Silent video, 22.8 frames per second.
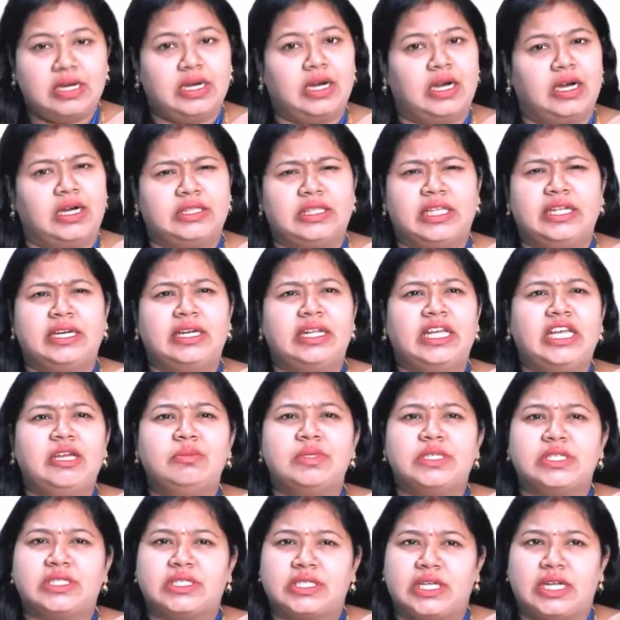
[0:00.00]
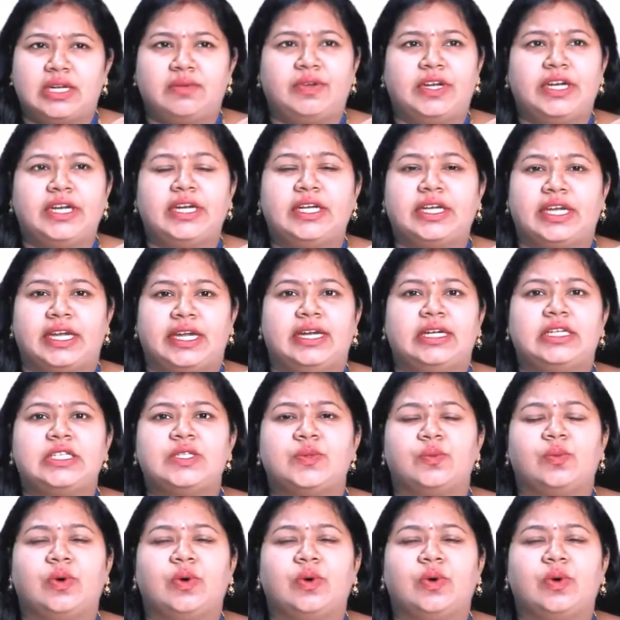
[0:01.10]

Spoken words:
The names itself indicates what